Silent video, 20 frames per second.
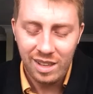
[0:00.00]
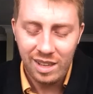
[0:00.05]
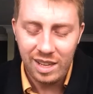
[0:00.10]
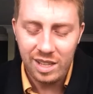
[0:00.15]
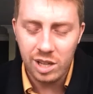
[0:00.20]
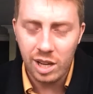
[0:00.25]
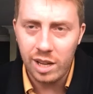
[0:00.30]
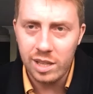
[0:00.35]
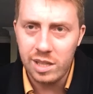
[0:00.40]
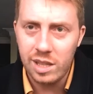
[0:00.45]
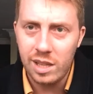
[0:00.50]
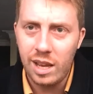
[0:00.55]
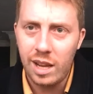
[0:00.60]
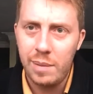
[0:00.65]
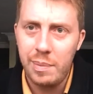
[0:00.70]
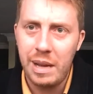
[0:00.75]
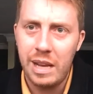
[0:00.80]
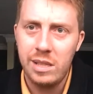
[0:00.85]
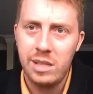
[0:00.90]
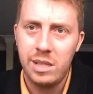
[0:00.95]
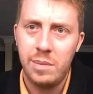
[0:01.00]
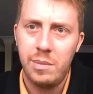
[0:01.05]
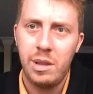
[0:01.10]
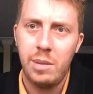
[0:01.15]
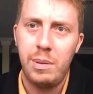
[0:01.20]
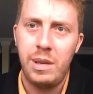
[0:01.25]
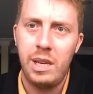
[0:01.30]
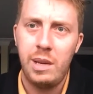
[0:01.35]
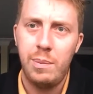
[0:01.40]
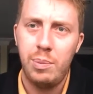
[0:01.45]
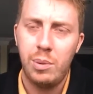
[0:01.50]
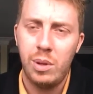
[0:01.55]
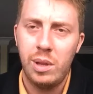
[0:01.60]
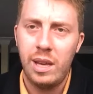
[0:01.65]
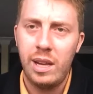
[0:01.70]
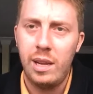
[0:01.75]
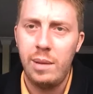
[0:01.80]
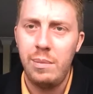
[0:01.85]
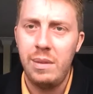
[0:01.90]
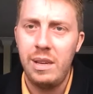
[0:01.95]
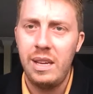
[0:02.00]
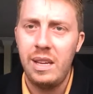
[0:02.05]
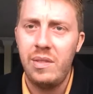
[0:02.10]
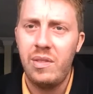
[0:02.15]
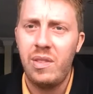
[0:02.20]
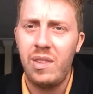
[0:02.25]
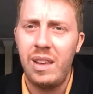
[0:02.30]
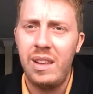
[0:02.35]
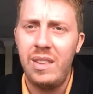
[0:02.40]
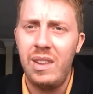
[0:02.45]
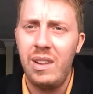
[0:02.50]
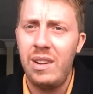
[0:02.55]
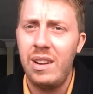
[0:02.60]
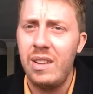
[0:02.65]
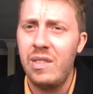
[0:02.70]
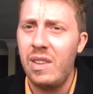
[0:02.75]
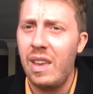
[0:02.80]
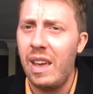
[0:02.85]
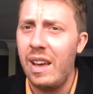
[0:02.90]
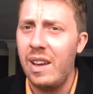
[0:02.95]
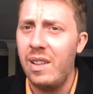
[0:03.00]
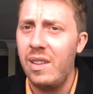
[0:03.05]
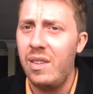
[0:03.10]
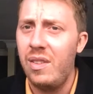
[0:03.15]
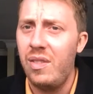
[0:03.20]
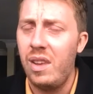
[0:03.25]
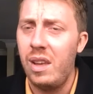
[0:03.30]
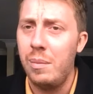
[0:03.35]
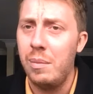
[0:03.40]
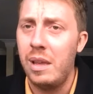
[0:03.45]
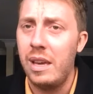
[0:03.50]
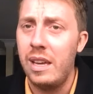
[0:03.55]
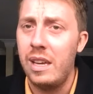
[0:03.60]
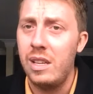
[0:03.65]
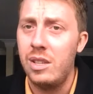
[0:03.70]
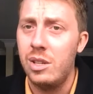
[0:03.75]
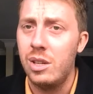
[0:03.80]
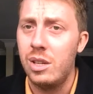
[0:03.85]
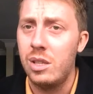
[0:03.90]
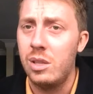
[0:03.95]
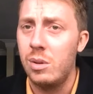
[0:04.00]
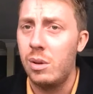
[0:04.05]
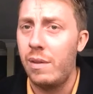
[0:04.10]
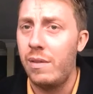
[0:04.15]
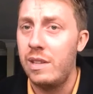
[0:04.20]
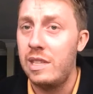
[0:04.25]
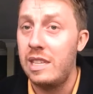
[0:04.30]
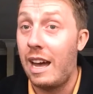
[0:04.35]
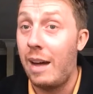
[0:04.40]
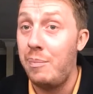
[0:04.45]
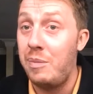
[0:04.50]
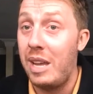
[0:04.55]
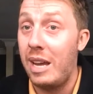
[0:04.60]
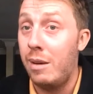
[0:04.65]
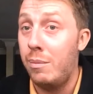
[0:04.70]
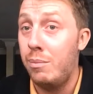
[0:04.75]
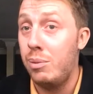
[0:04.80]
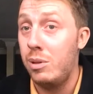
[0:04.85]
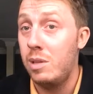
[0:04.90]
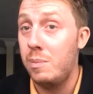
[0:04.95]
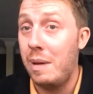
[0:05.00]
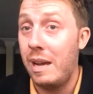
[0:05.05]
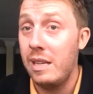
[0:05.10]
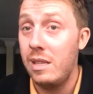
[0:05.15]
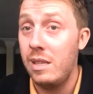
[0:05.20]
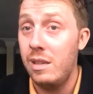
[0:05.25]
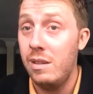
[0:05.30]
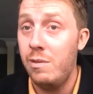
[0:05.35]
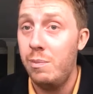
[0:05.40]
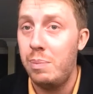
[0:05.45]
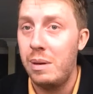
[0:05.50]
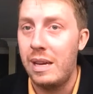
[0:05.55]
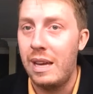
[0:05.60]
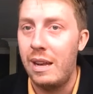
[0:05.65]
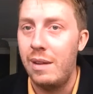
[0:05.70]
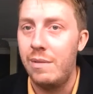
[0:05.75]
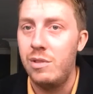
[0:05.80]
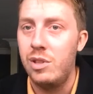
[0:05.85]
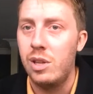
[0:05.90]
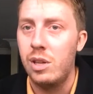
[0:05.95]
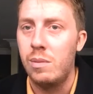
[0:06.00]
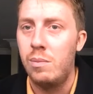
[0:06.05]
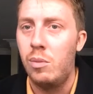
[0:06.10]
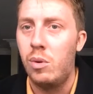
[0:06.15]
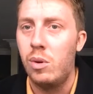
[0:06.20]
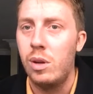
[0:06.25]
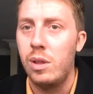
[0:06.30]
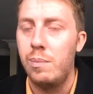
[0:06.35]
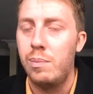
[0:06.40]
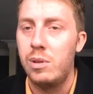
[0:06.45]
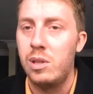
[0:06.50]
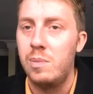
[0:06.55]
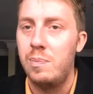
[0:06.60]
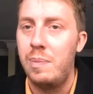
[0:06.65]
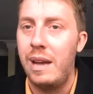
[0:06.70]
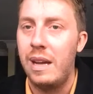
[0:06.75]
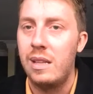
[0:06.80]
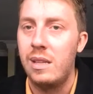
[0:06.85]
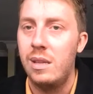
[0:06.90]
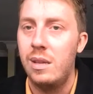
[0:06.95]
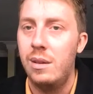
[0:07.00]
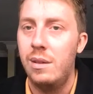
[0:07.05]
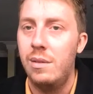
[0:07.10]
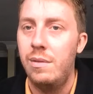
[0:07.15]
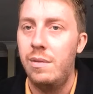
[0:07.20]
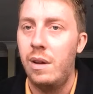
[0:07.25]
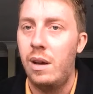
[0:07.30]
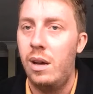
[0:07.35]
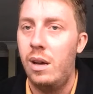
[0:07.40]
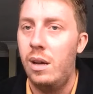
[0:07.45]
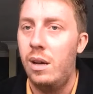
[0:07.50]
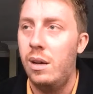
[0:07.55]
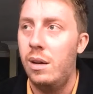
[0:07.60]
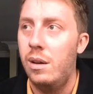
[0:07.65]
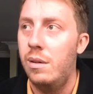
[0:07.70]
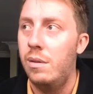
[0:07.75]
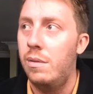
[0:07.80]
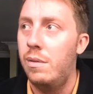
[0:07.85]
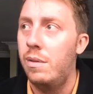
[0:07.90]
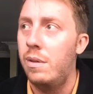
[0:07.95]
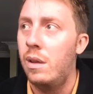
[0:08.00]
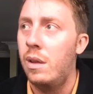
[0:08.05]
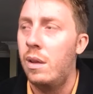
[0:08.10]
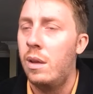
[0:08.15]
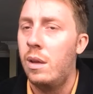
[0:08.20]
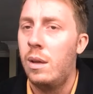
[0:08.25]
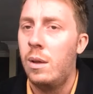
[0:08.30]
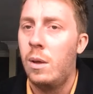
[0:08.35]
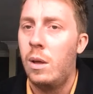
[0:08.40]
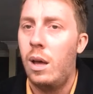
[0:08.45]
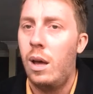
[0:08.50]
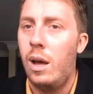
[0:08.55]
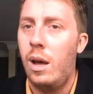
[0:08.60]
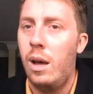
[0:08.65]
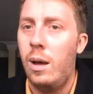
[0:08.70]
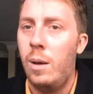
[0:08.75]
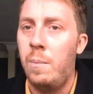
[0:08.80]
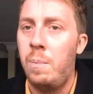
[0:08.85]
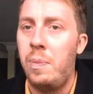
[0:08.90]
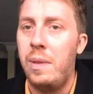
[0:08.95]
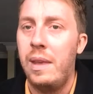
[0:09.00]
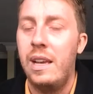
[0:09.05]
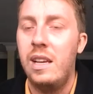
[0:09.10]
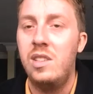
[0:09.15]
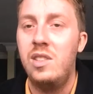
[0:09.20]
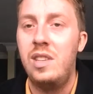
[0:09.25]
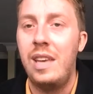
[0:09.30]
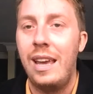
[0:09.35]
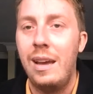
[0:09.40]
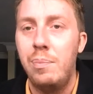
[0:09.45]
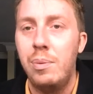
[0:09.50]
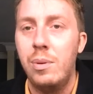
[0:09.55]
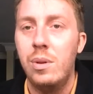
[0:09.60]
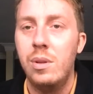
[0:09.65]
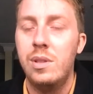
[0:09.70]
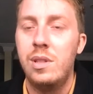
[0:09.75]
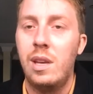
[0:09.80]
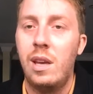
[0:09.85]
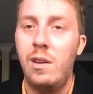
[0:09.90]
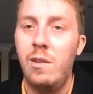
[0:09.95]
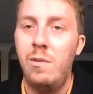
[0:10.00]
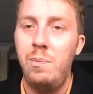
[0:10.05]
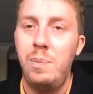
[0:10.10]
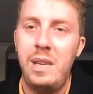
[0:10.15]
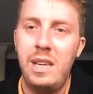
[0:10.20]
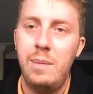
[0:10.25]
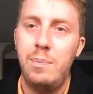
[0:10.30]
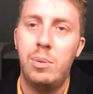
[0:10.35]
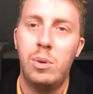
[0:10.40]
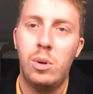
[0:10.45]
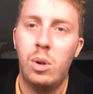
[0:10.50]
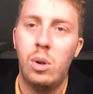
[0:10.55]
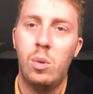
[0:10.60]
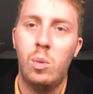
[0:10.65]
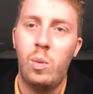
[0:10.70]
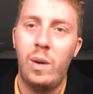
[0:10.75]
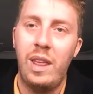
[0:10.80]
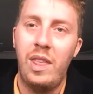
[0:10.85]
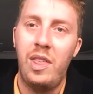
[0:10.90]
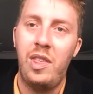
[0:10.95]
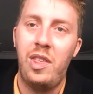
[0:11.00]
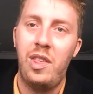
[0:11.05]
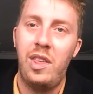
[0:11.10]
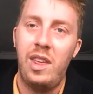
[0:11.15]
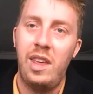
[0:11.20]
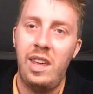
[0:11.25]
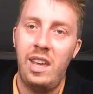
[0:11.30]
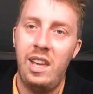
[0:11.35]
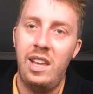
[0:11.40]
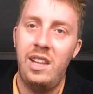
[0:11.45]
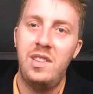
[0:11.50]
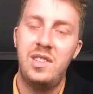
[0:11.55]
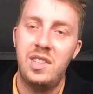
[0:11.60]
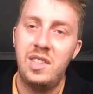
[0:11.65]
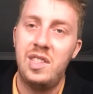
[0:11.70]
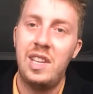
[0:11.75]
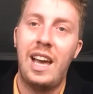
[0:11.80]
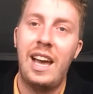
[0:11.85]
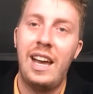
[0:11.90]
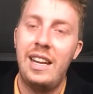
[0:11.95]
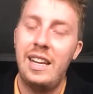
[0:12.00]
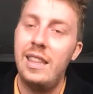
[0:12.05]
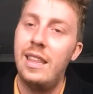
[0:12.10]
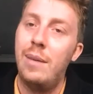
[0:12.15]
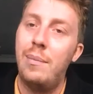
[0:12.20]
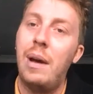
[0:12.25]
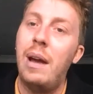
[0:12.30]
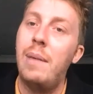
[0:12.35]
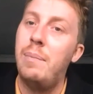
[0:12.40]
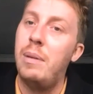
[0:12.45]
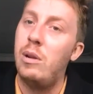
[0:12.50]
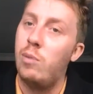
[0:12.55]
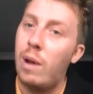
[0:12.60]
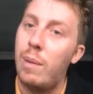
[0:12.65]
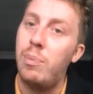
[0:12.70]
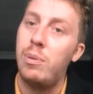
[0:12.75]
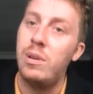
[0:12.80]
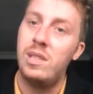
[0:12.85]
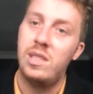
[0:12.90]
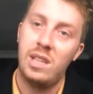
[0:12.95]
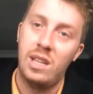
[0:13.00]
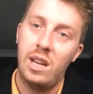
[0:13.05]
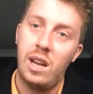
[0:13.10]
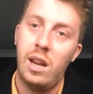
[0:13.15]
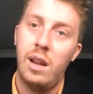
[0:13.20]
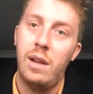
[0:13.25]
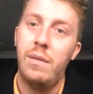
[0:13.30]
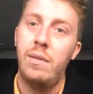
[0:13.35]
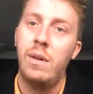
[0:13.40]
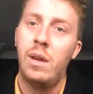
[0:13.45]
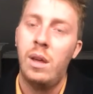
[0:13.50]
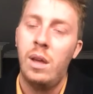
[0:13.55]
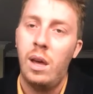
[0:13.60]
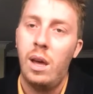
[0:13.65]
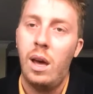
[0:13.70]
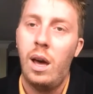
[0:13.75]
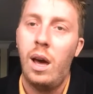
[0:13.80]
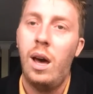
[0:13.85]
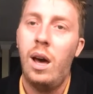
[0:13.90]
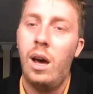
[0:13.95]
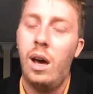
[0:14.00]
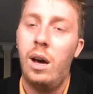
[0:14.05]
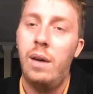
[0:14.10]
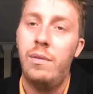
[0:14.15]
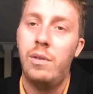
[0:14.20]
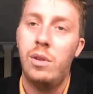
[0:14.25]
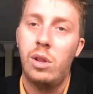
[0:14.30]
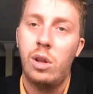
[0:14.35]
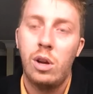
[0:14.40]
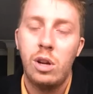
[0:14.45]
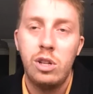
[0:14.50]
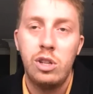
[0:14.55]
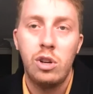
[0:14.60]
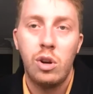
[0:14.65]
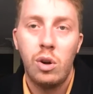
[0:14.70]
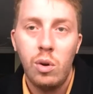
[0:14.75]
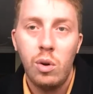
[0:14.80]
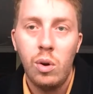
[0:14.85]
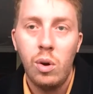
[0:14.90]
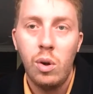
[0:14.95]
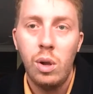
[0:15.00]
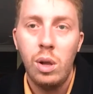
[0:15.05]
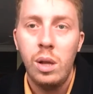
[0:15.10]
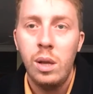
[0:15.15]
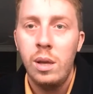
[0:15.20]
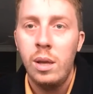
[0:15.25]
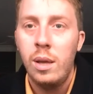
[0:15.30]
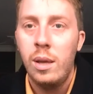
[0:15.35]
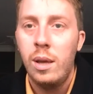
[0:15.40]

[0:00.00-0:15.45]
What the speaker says: He talks a lot about some of the people that he meets. It didn't exactly seem like he took sort of a top-down perspective, but kind of took more the perspective of examples of people within society that might be representative of a larger whole.